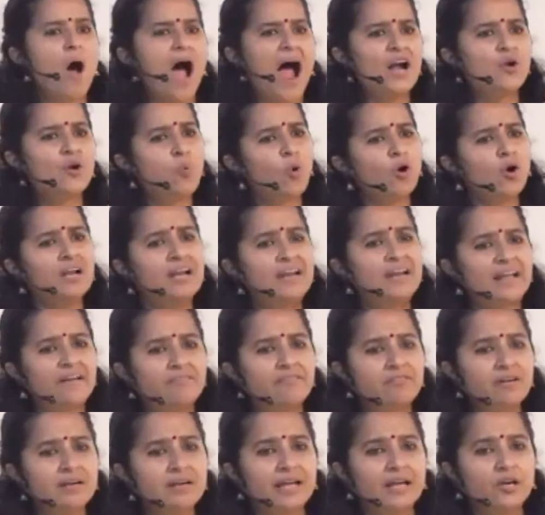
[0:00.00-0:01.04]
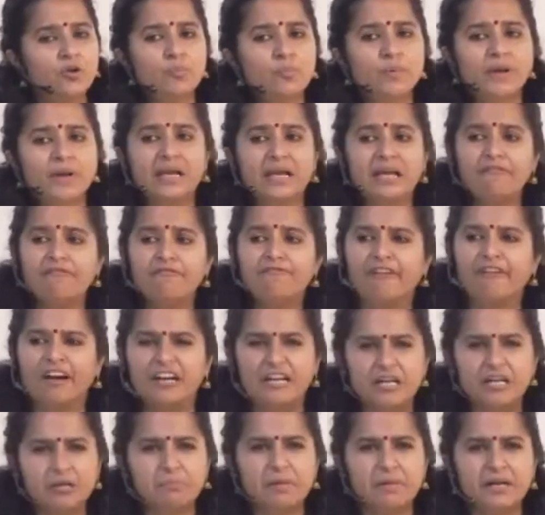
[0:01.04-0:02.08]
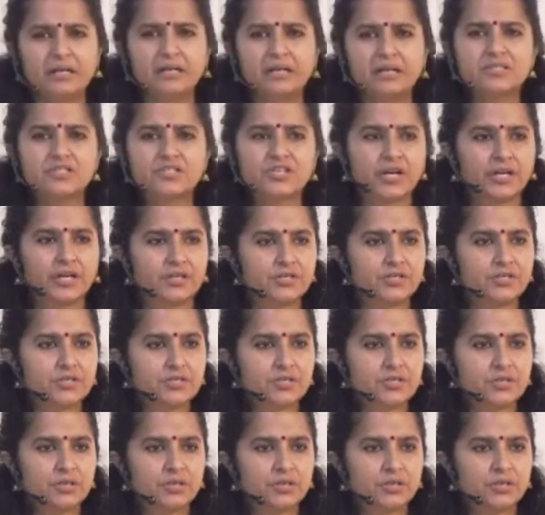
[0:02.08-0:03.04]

At what level can you bring in fundamental change?